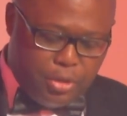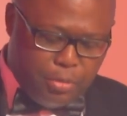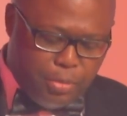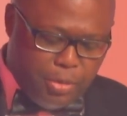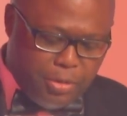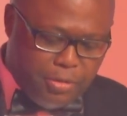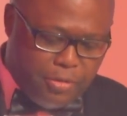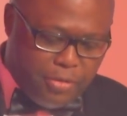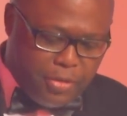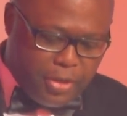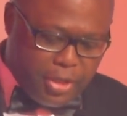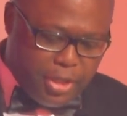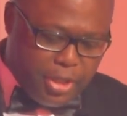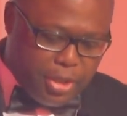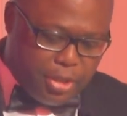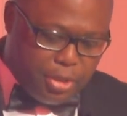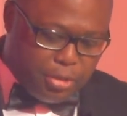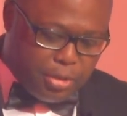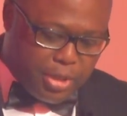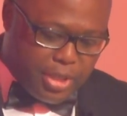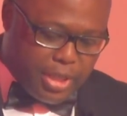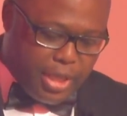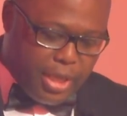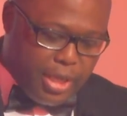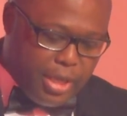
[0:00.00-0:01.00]
be free
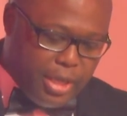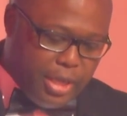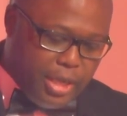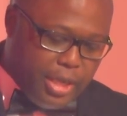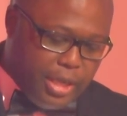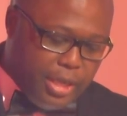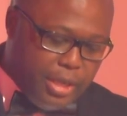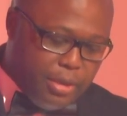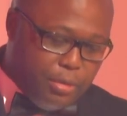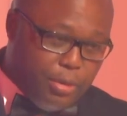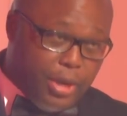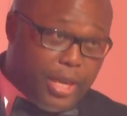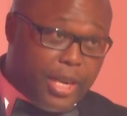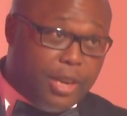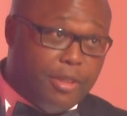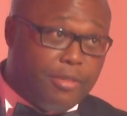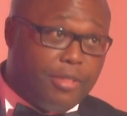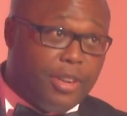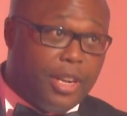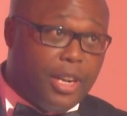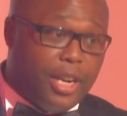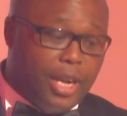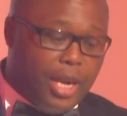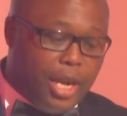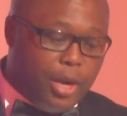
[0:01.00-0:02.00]
to say
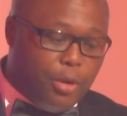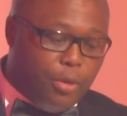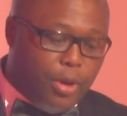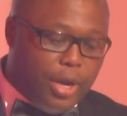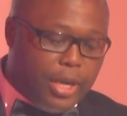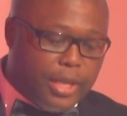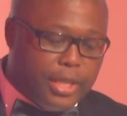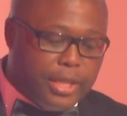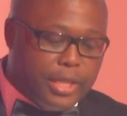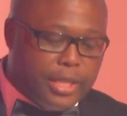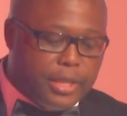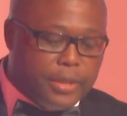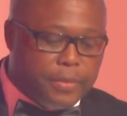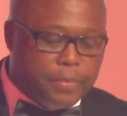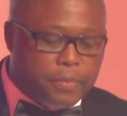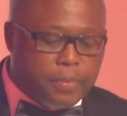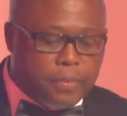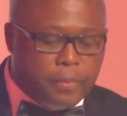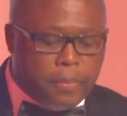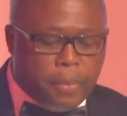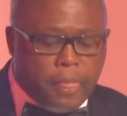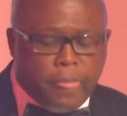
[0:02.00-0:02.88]
whatever I want.